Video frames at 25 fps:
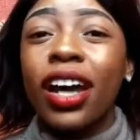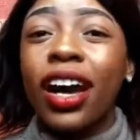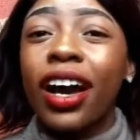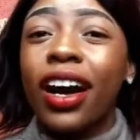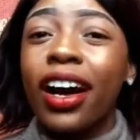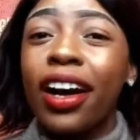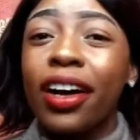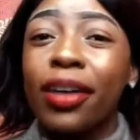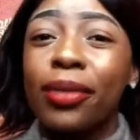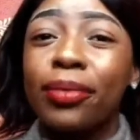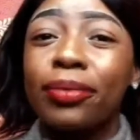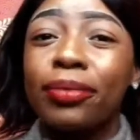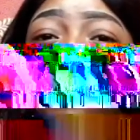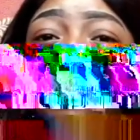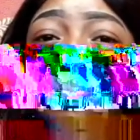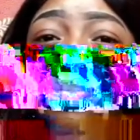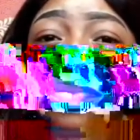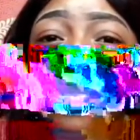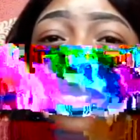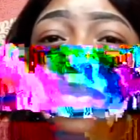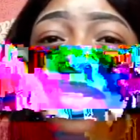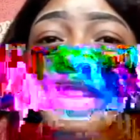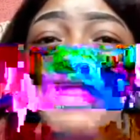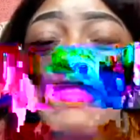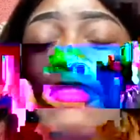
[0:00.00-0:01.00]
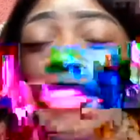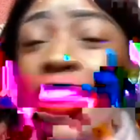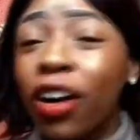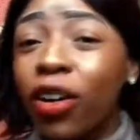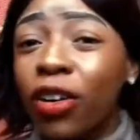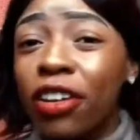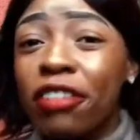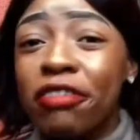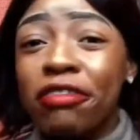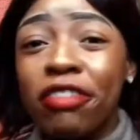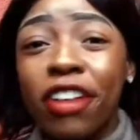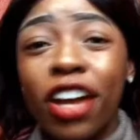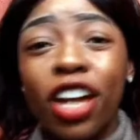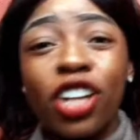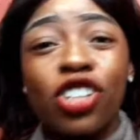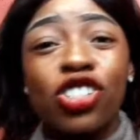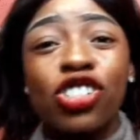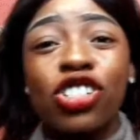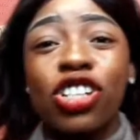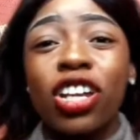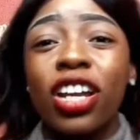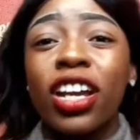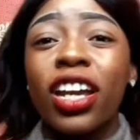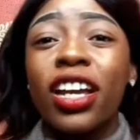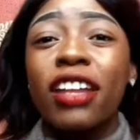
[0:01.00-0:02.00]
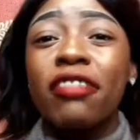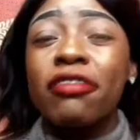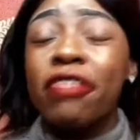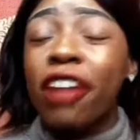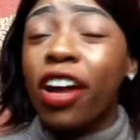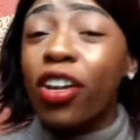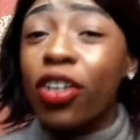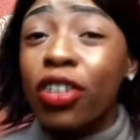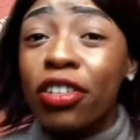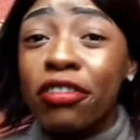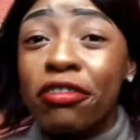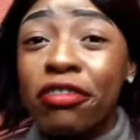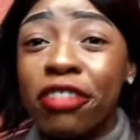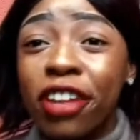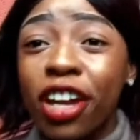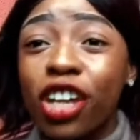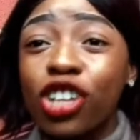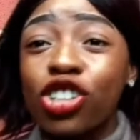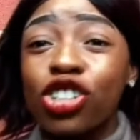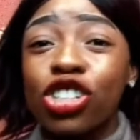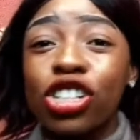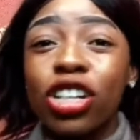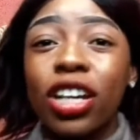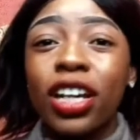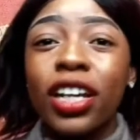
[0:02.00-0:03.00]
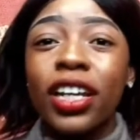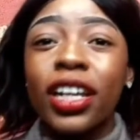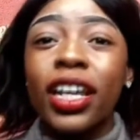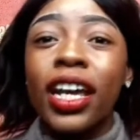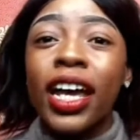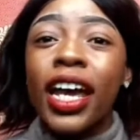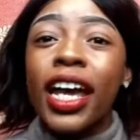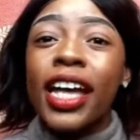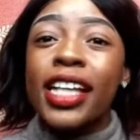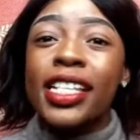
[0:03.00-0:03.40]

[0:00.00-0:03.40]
fungal infection, viral infection.